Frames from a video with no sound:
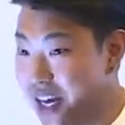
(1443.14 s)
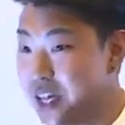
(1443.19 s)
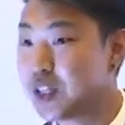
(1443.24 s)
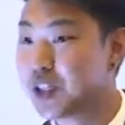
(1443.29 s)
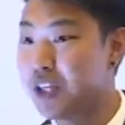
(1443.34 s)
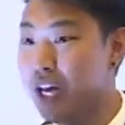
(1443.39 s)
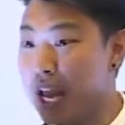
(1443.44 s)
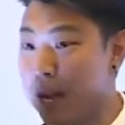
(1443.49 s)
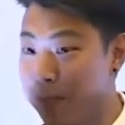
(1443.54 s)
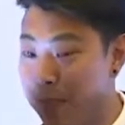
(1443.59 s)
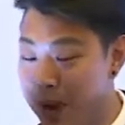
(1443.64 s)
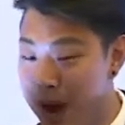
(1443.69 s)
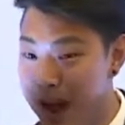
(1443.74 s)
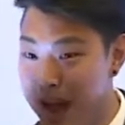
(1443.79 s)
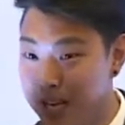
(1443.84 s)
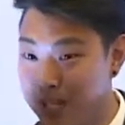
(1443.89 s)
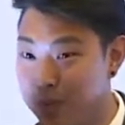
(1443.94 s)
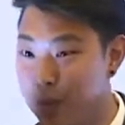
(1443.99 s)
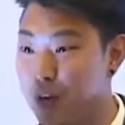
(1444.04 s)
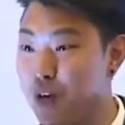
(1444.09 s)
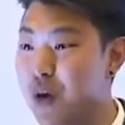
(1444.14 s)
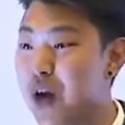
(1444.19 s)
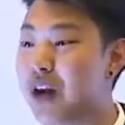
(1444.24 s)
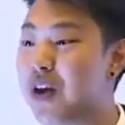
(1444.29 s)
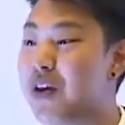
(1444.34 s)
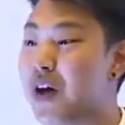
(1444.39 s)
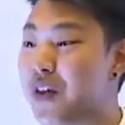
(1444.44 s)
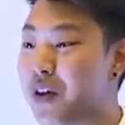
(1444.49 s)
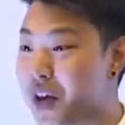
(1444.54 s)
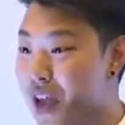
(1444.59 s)
same price, but you get
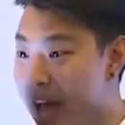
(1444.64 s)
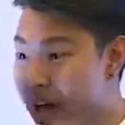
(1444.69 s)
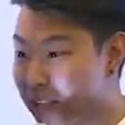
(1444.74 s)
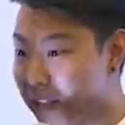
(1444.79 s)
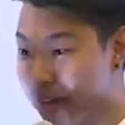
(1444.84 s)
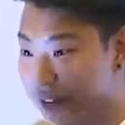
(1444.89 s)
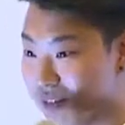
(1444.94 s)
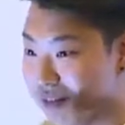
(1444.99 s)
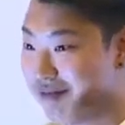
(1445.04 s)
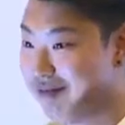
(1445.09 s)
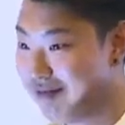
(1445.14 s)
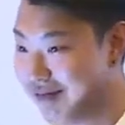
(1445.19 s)
another gallon.